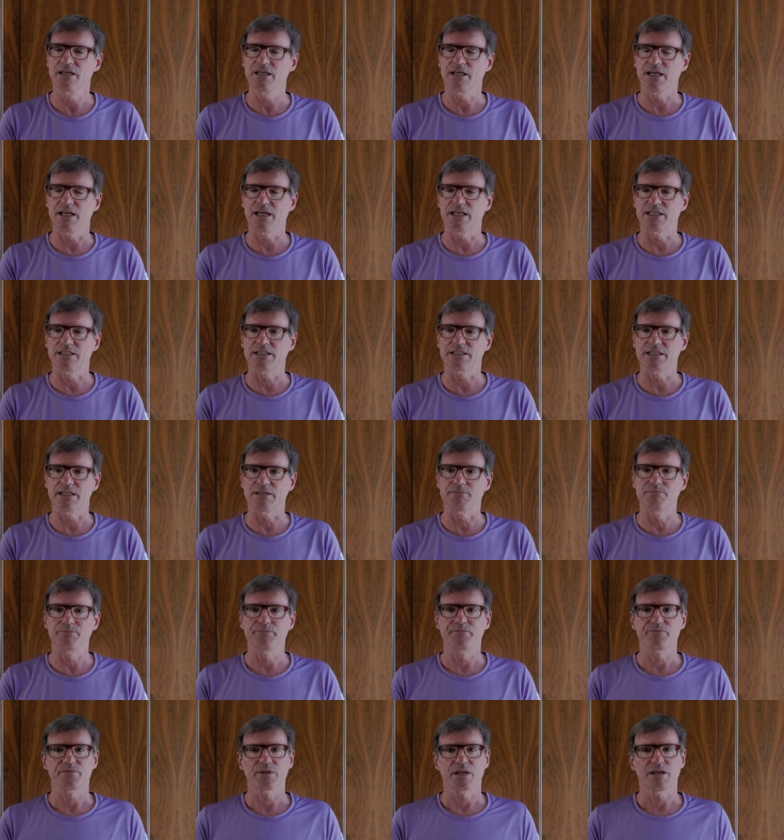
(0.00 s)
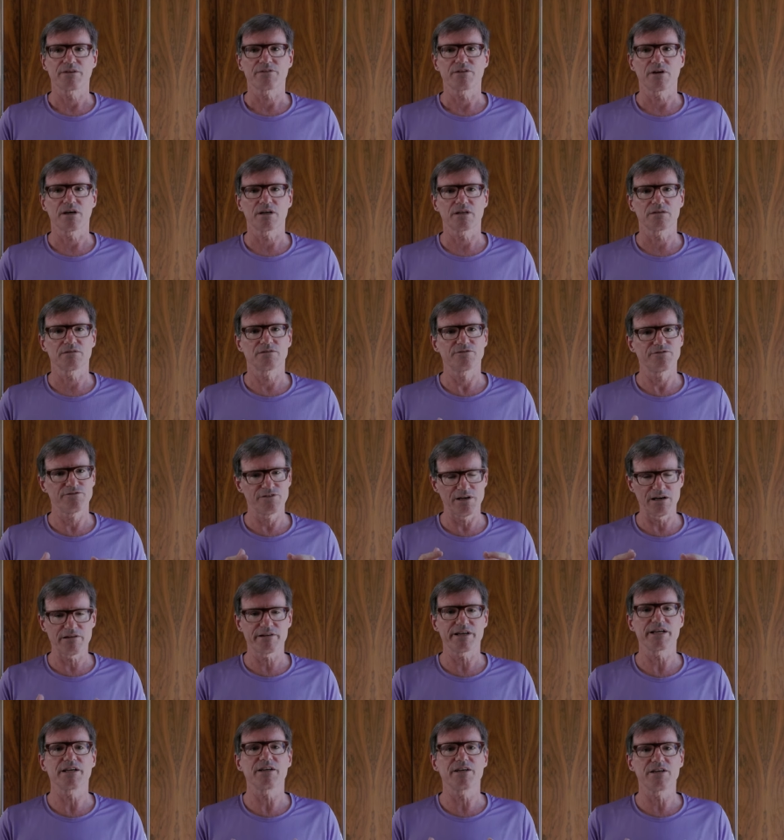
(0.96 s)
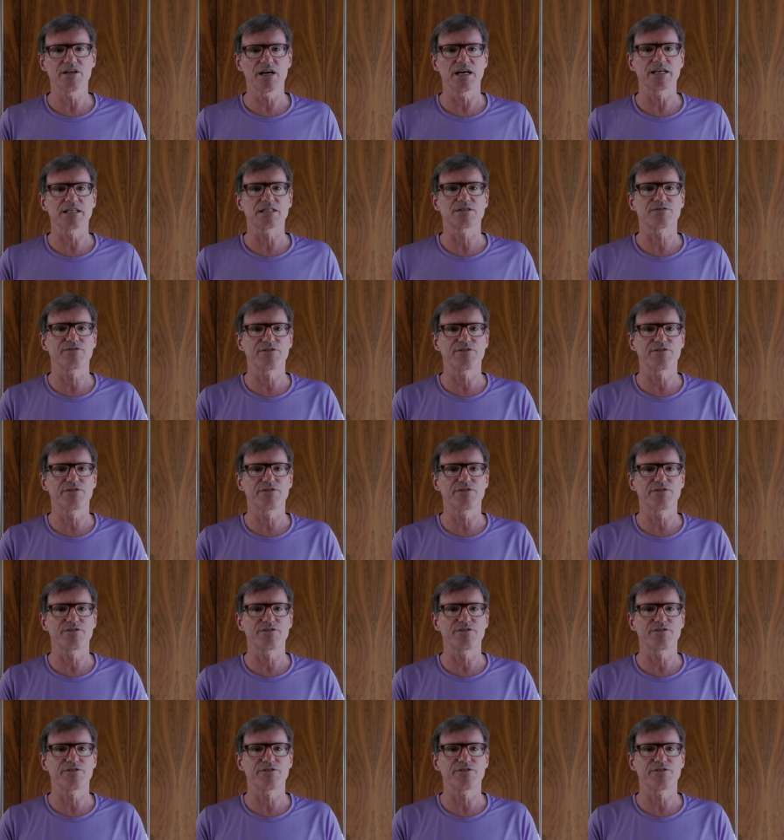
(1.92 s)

and very nice